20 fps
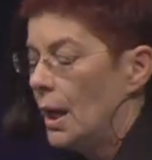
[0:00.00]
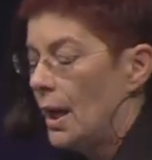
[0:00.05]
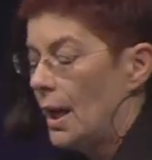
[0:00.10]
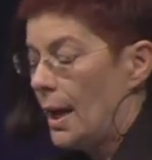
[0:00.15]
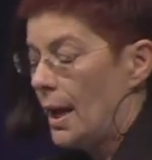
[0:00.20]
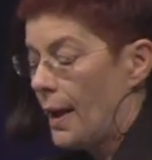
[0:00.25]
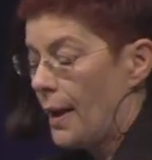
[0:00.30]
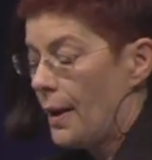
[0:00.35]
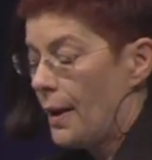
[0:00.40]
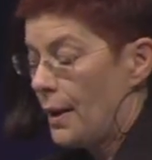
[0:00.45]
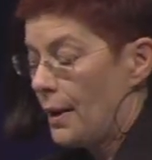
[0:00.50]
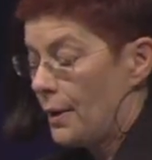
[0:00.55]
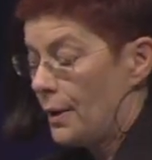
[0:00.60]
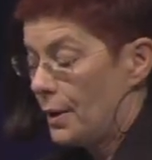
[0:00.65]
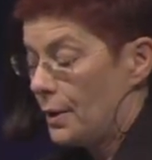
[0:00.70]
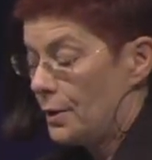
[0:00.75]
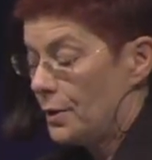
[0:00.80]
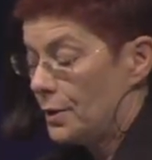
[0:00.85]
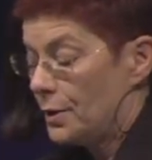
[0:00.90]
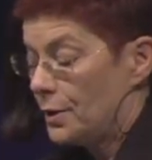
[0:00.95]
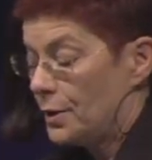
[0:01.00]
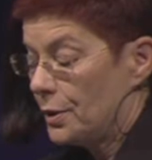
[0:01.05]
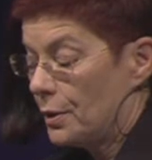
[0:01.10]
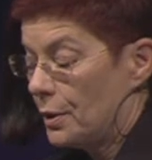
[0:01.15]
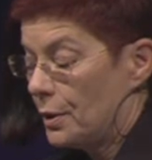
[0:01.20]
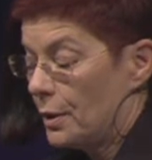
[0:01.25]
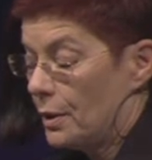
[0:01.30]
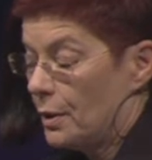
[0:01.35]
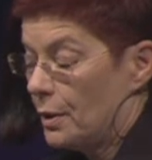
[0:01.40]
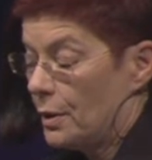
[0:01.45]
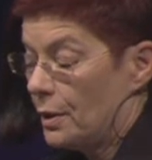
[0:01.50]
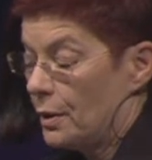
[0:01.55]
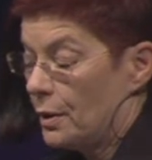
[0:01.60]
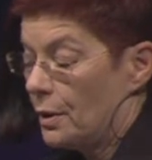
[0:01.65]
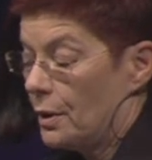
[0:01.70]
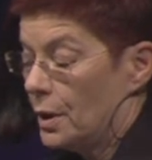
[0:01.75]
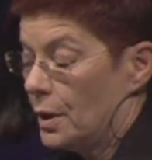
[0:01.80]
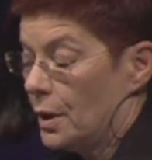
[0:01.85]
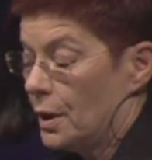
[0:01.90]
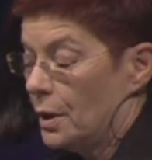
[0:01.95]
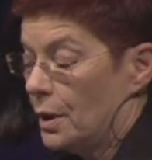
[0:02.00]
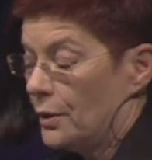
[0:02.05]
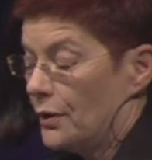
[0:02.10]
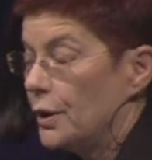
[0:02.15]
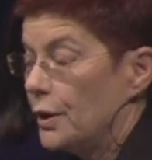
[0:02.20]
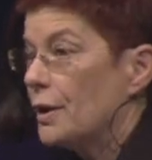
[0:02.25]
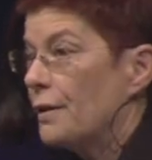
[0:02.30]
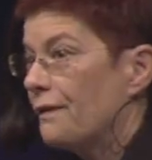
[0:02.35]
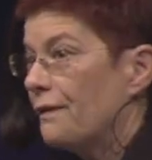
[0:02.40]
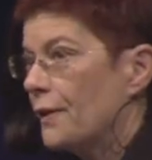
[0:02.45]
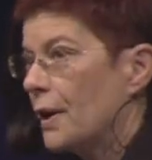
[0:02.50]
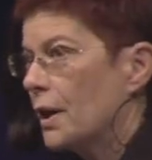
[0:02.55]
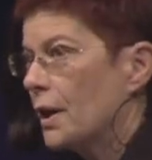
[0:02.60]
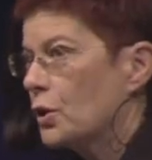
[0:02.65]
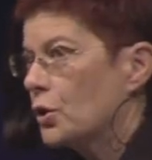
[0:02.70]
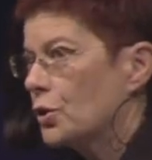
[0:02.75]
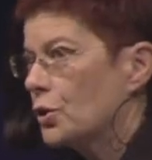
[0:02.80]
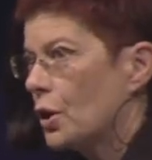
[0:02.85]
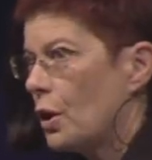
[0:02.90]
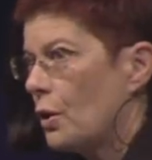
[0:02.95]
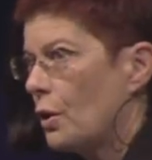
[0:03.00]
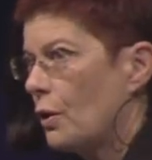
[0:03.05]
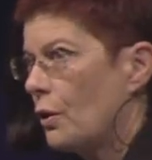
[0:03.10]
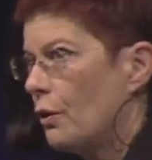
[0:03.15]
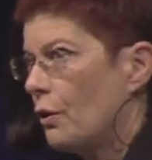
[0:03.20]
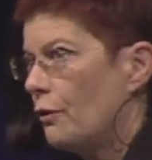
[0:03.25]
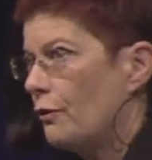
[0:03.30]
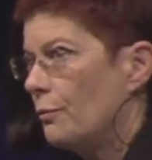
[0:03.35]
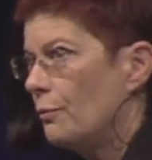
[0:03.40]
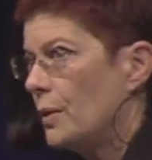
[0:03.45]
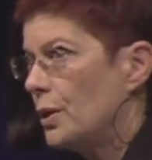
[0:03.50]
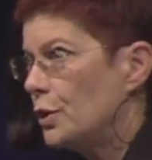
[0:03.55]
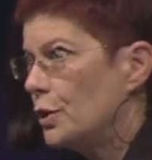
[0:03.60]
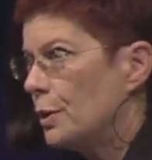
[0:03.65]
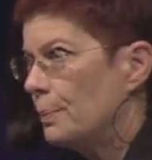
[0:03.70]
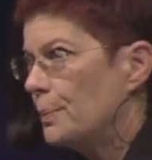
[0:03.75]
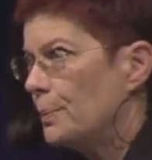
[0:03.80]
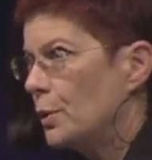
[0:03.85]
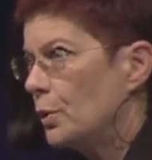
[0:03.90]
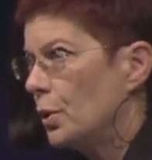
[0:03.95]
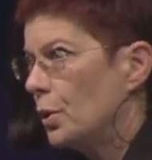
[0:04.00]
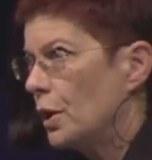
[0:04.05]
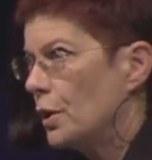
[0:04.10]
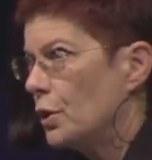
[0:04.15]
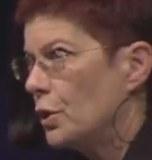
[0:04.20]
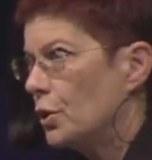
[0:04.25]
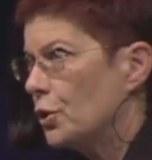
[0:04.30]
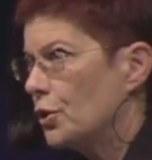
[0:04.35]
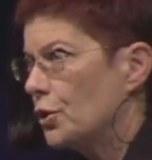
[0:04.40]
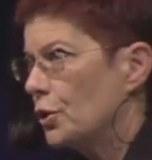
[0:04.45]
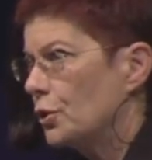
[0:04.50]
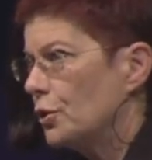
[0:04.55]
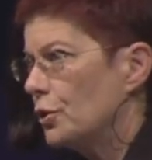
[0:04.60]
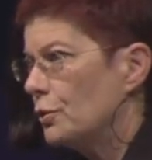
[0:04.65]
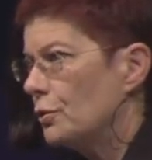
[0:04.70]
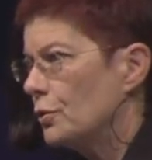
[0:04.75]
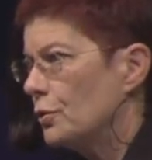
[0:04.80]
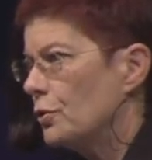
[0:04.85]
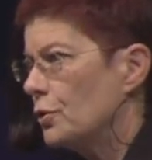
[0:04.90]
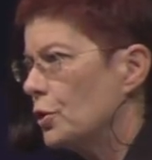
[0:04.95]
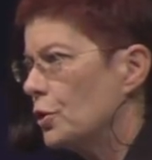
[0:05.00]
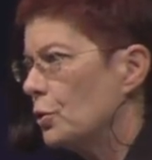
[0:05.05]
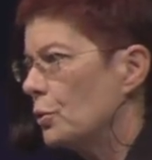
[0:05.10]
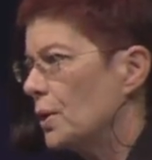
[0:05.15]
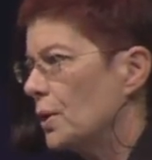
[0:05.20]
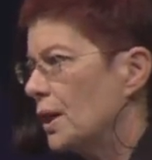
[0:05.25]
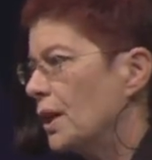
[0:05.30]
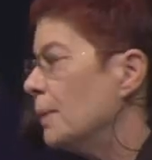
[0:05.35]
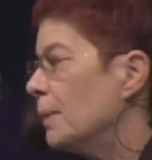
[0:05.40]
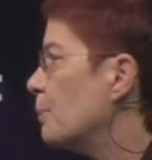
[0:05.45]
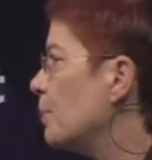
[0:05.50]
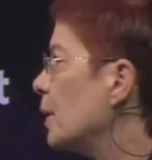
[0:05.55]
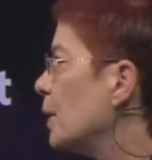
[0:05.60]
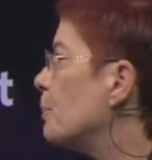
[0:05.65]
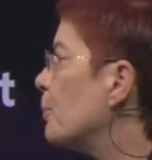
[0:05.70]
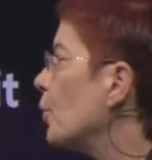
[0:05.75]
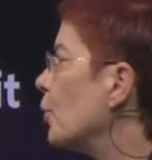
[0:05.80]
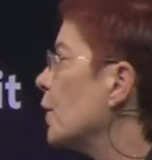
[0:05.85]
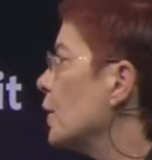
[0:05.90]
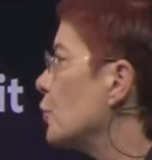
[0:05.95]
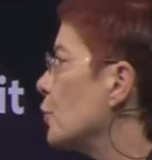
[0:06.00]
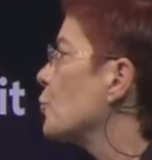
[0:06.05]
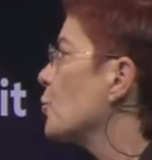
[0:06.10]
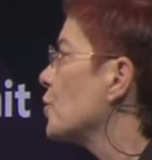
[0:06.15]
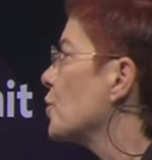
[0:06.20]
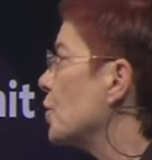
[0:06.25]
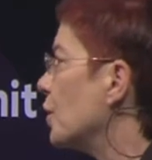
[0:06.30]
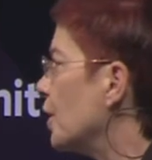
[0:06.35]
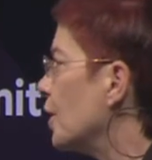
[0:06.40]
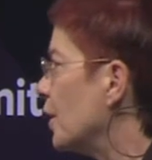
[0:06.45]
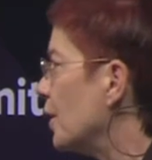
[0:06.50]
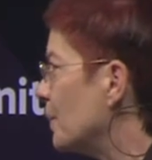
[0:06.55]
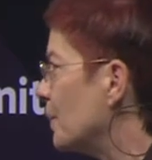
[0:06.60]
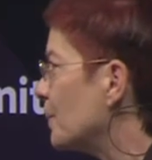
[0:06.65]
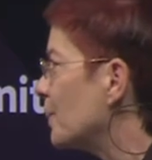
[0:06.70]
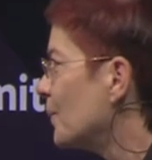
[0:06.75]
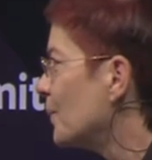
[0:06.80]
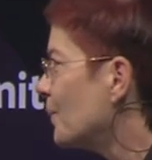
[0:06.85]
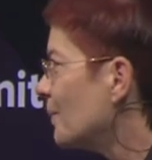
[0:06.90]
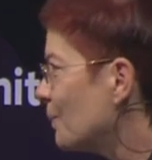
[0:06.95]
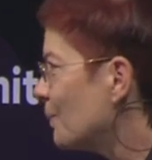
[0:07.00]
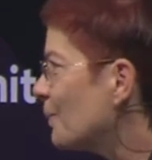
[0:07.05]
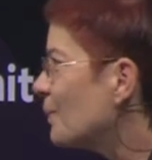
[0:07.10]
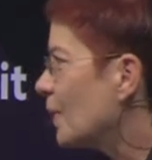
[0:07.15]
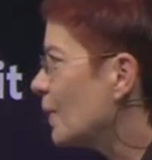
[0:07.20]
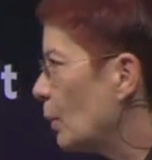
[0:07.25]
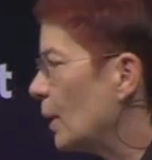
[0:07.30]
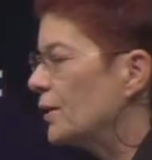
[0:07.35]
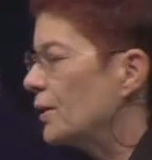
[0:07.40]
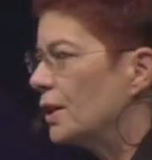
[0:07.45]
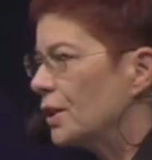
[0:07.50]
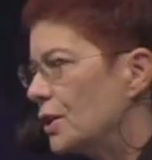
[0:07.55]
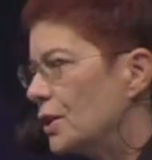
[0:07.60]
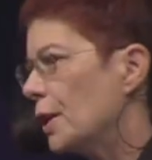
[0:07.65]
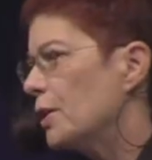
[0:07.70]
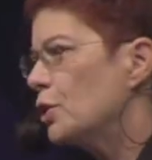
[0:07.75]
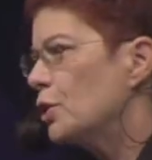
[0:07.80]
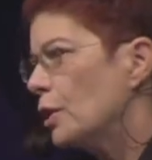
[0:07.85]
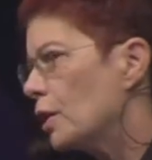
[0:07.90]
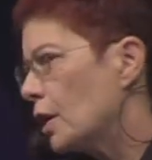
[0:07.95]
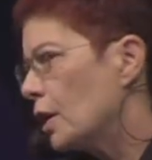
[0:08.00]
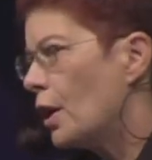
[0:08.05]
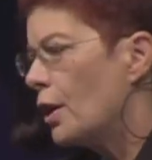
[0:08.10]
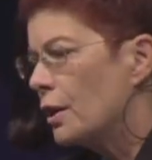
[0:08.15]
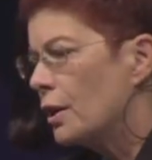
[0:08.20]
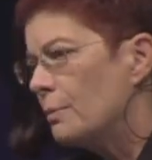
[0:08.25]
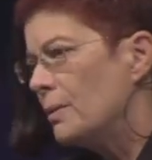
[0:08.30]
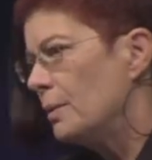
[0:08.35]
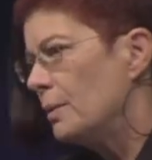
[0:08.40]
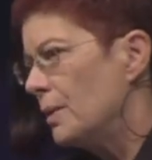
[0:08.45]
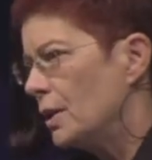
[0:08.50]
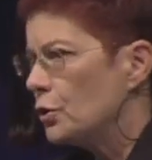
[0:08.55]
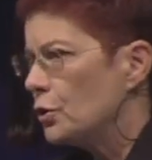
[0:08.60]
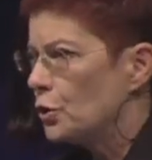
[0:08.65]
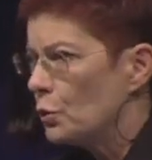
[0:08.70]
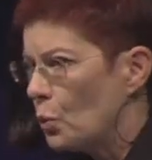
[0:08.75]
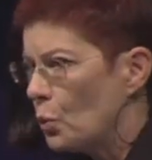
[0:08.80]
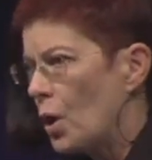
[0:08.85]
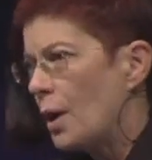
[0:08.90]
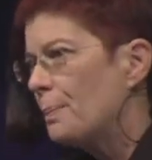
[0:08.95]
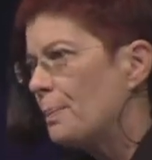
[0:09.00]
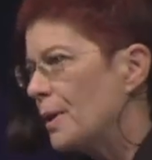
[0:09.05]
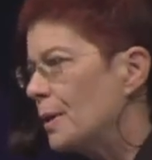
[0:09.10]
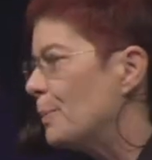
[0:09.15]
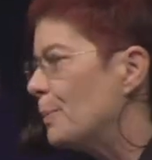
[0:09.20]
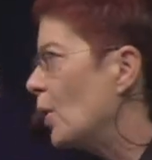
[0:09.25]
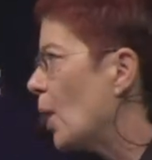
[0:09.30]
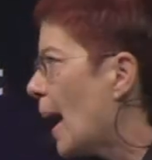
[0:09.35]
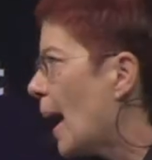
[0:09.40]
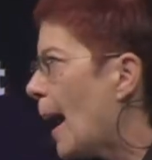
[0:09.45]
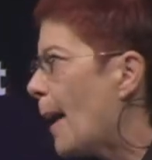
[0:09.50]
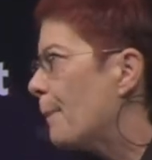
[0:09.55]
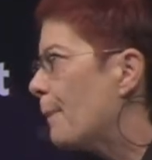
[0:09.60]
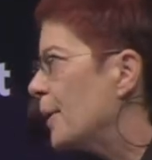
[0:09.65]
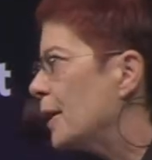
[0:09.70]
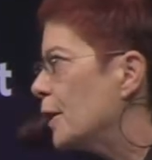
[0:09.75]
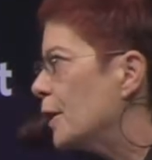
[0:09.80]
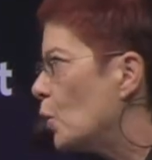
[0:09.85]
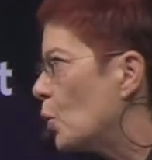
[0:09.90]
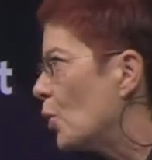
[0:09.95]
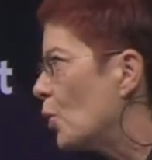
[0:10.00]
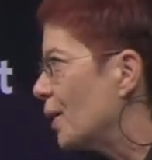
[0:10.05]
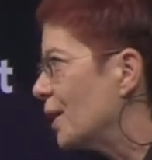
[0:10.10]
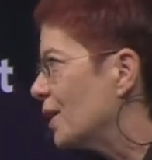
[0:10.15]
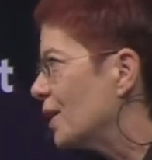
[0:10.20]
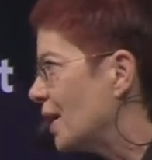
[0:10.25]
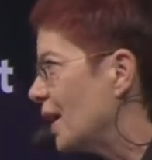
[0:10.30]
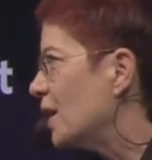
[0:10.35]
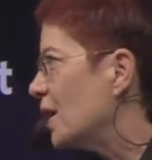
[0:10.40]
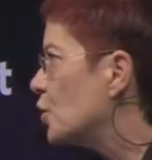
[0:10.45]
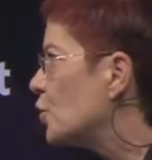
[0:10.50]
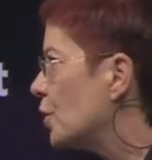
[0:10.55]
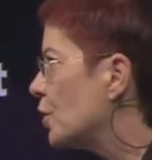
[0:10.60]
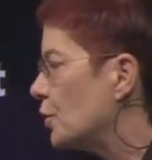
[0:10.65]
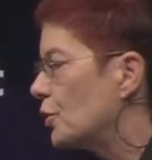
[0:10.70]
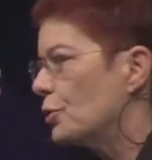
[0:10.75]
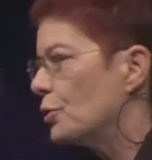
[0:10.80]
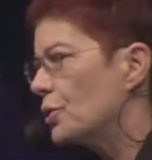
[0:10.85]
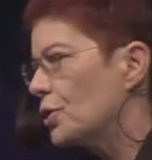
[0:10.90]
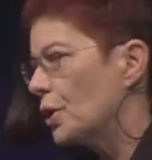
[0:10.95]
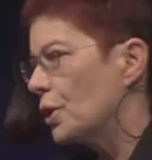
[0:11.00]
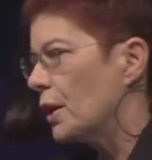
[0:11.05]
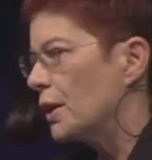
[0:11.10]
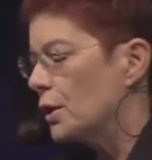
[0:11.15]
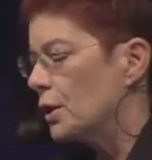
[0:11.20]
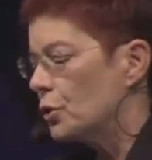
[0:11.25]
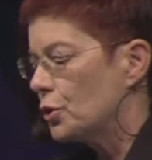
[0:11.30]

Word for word: And uh, the effects of manipulation to keep people interested in right? The attention economy means you want people happy or engaged in your site.